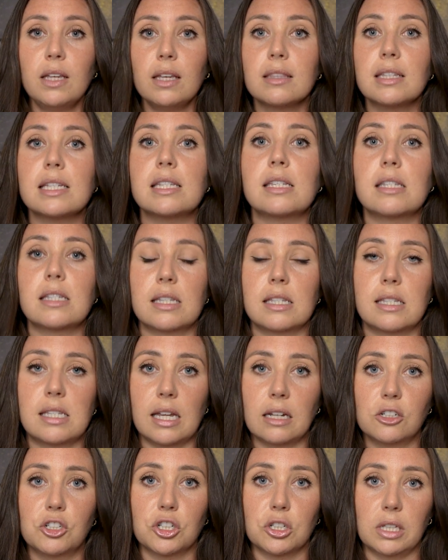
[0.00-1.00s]
this is
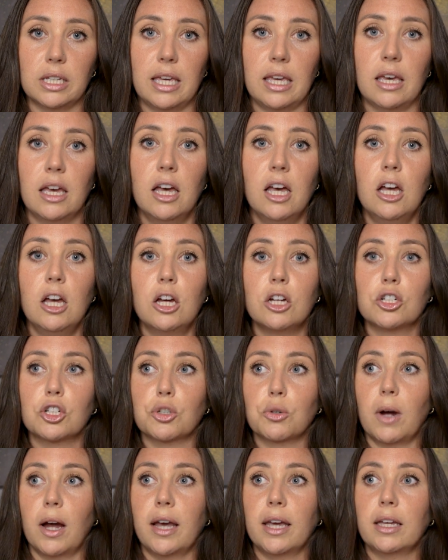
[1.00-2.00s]
essentially
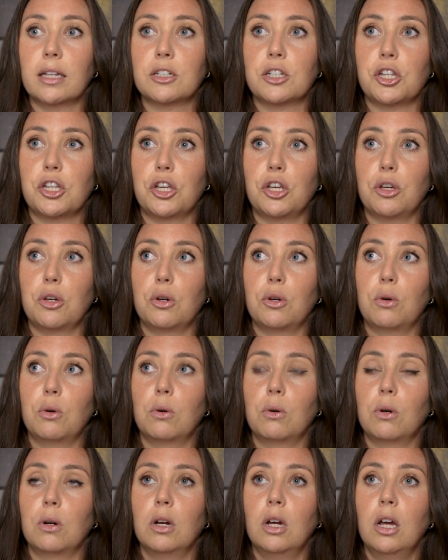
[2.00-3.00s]
trying
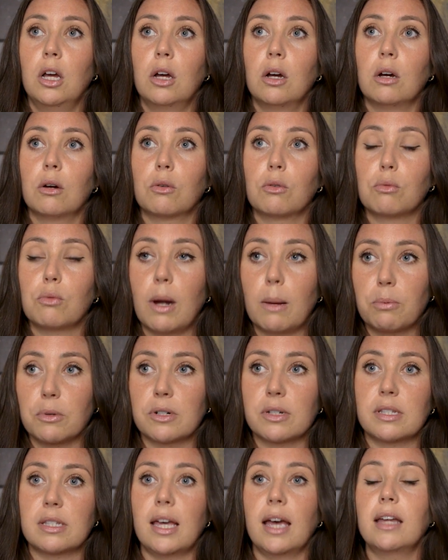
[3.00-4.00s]
to
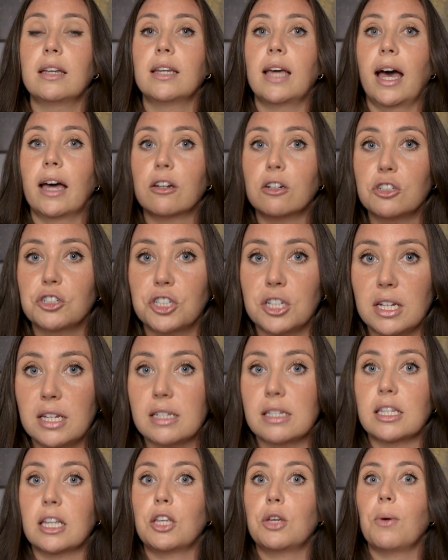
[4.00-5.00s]
represent
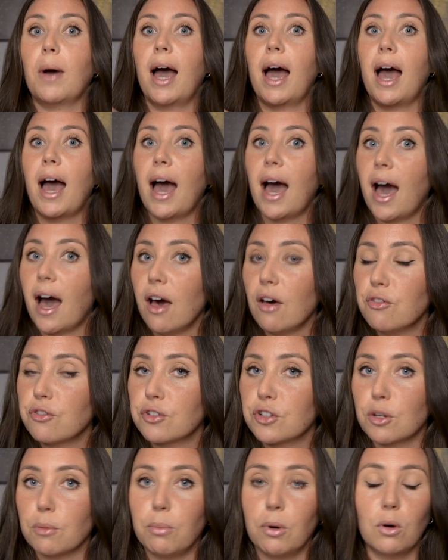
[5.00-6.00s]
energies that you have
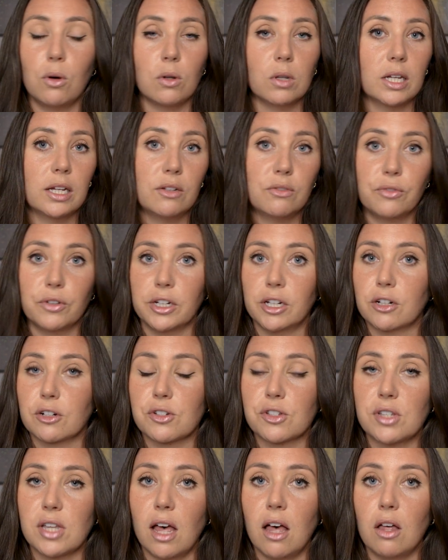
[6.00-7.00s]
to pull in for
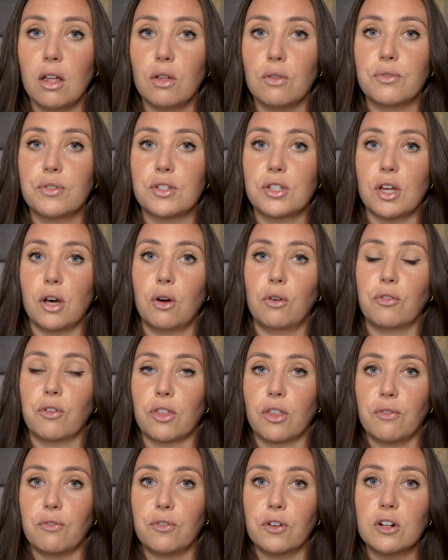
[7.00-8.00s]
yourself. So for
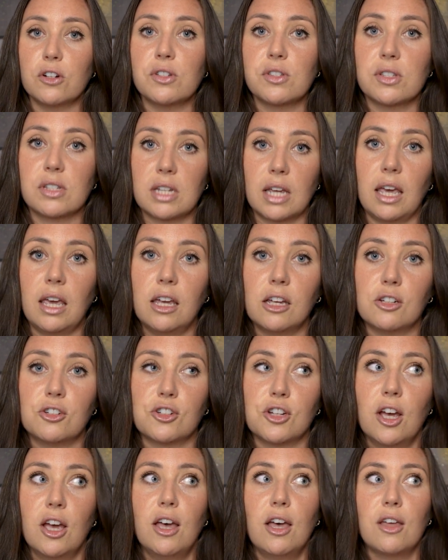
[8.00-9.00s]
the first
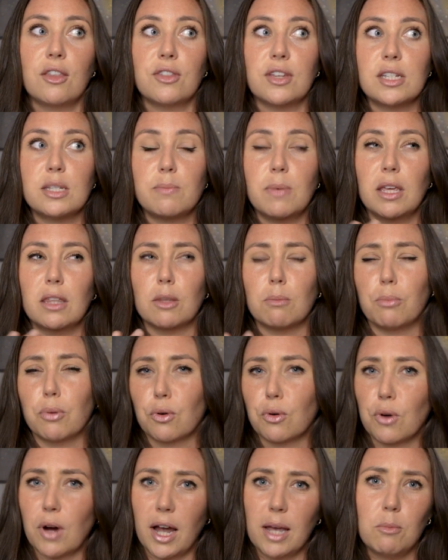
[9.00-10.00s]
stage, this being the
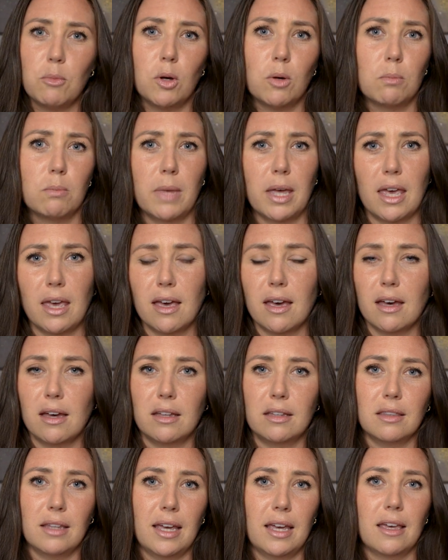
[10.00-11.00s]
primal
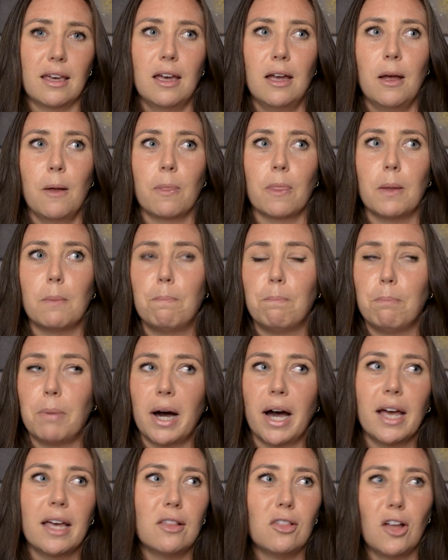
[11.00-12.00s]
man, like the
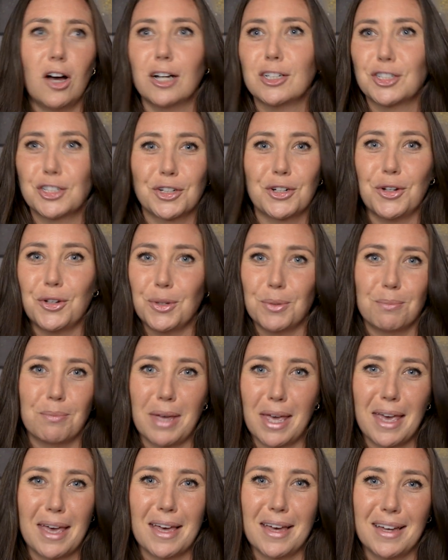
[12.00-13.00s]
biological
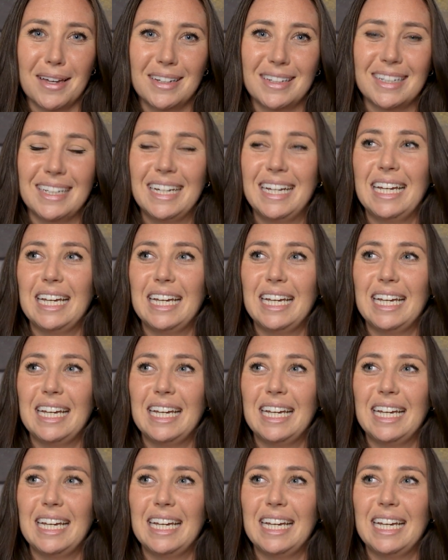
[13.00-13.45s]
man,